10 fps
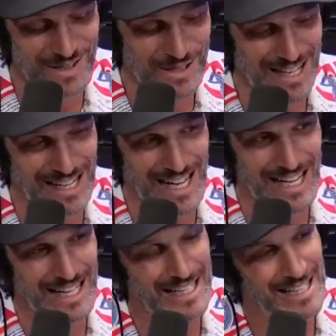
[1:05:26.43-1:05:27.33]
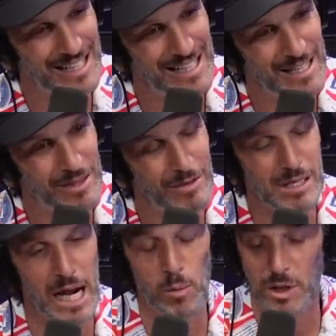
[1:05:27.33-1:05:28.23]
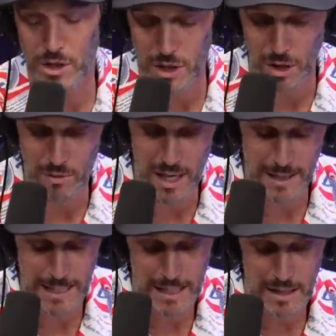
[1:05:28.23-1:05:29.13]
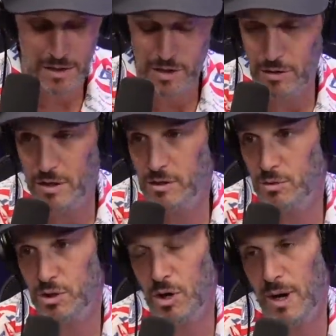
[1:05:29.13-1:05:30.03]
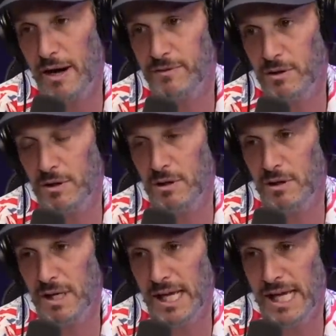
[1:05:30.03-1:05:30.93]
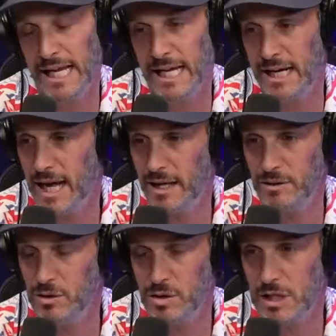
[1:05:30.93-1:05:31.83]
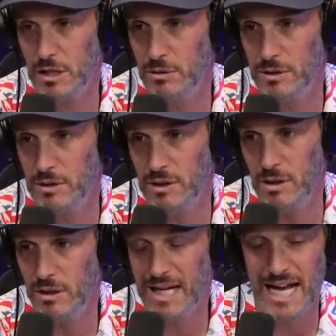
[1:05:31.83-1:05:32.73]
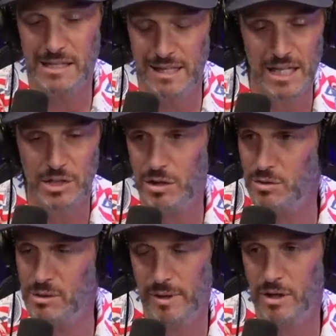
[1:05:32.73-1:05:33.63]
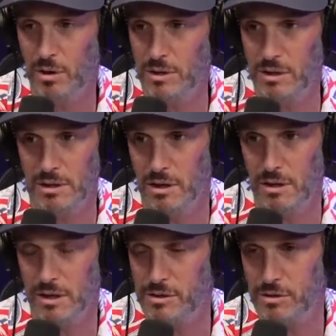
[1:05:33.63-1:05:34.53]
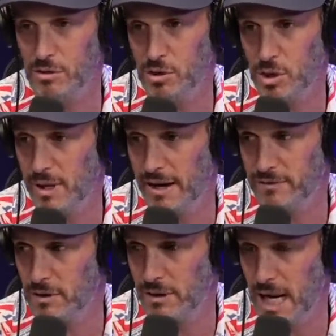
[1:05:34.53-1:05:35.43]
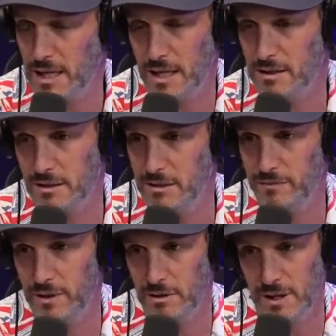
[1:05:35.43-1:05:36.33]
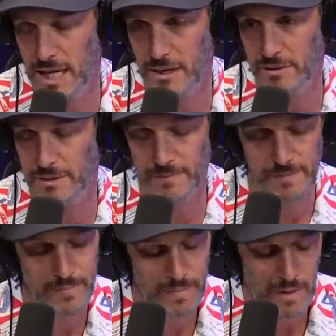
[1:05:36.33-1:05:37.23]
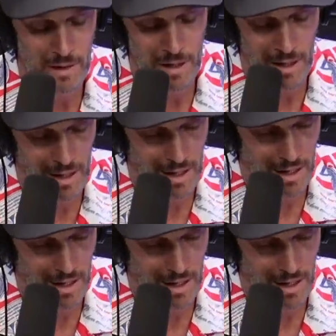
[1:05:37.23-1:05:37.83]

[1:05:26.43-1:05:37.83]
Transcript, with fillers: Thursday night, Thursday night, one show, right? So there's no show after, and I'll usually go a little long. Guys, yeah. late shows, I'm gonna go a little long because there's no show after, and I like to fuck around and give you